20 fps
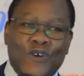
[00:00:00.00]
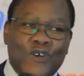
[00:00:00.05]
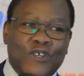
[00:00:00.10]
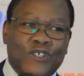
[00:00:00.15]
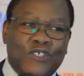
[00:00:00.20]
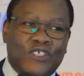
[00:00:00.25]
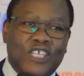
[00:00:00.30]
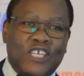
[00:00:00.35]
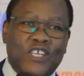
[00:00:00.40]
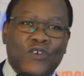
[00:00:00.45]

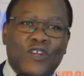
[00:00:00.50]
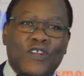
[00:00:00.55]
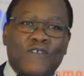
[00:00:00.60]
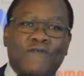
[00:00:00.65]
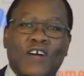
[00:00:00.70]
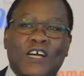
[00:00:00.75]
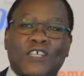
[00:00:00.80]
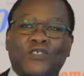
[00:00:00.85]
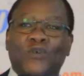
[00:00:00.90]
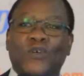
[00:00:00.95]
see
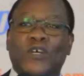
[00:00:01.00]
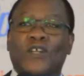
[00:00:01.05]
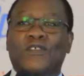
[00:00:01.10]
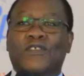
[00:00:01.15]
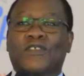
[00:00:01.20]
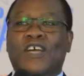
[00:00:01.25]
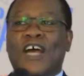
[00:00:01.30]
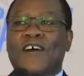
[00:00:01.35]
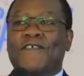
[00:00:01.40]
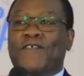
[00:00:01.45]
universal
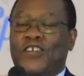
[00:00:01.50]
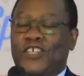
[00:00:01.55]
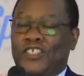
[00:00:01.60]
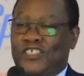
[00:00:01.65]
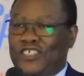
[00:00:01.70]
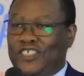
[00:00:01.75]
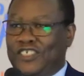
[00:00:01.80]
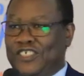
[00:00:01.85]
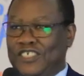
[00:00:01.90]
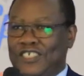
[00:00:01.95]
health
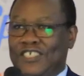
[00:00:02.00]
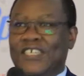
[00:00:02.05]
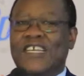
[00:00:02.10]
coverage,